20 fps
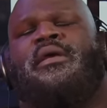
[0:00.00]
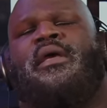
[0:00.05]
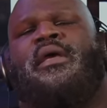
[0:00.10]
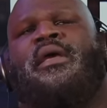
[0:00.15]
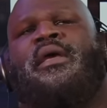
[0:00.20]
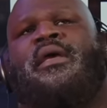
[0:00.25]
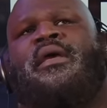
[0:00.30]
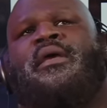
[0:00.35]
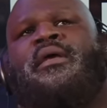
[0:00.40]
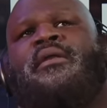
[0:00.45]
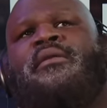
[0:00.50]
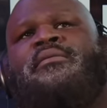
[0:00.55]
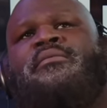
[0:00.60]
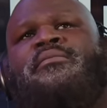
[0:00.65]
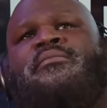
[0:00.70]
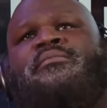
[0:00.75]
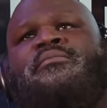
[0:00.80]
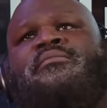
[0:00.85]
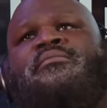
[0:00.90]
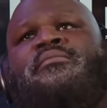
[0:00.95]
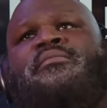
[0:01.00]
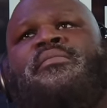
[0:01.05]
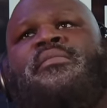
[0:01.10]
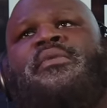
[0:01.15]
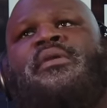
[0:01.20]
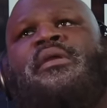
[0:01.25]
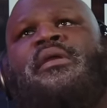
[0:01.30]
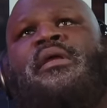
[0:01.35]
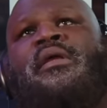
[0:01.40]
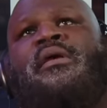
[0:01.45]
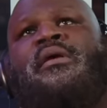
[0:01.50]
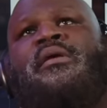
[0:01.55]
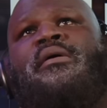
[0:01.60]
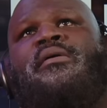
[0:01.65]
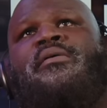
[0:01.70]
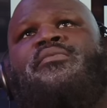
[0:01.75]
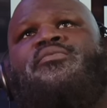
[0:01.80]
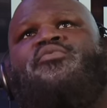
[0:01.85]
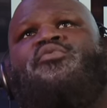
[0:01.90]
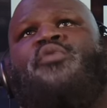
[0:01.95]
And
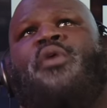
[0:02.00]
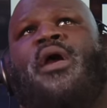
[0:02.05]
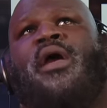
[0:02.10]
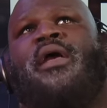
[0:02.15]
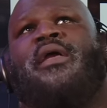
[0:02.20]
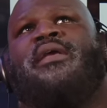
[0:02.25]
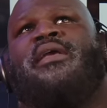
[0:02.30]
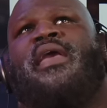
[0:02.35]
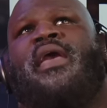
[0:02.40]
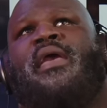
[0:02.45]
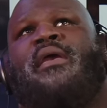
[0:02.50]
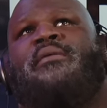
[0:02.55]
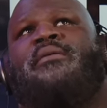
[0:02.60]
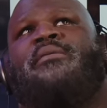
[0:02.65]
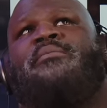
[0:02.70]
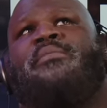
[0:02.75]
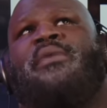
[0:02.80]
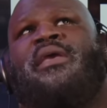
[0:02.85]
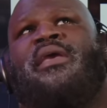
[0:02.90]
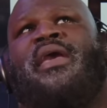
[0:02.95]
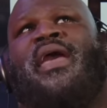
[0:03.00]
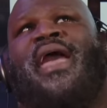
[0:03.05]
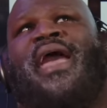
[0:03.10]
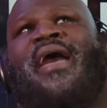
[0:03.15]
Ron came to me